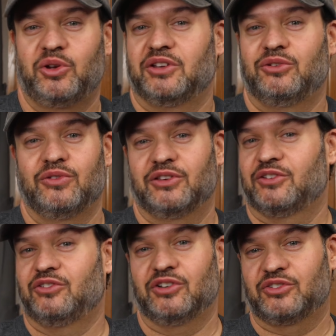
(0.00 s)
can do this
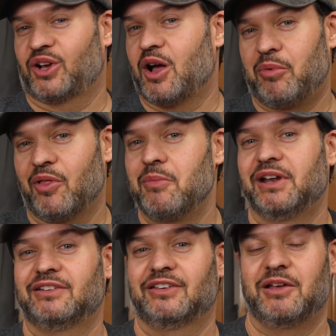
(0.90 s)
in just a couple of
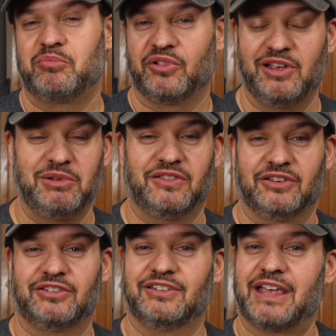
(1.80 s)
minutes, and believe me,
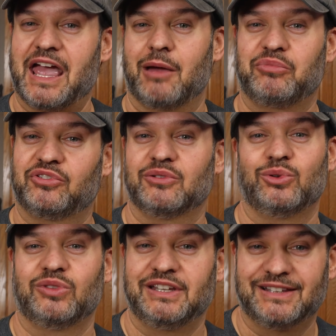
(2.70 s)
this is
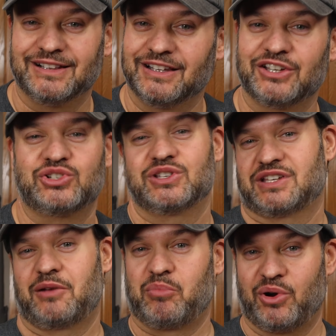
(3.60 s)
absolutely delicious
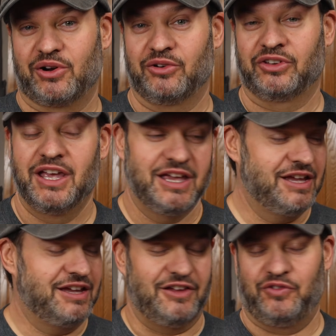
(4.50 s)
on burgers.
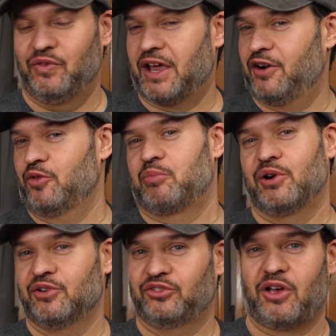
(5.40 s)
If you've got another
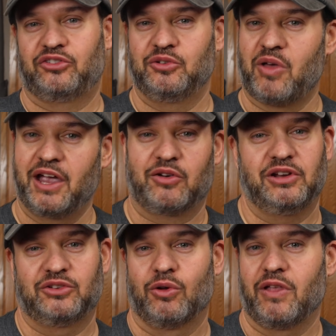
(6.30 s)
burger sauce you like, or
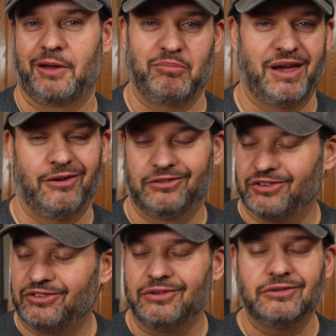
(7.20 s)
you don't like mayo,
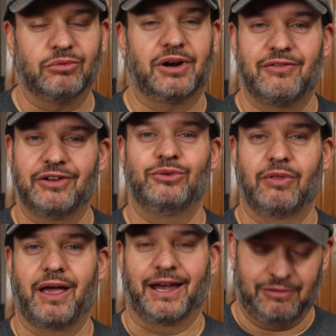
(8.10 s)
just use whatever you
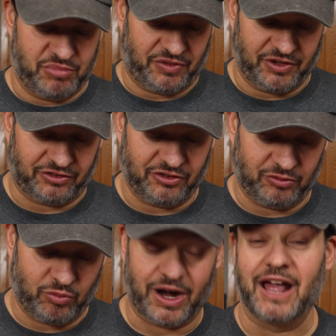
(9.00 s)
like. But this
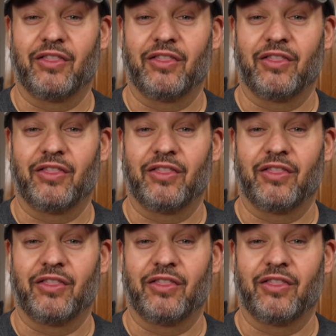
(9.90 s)
is what I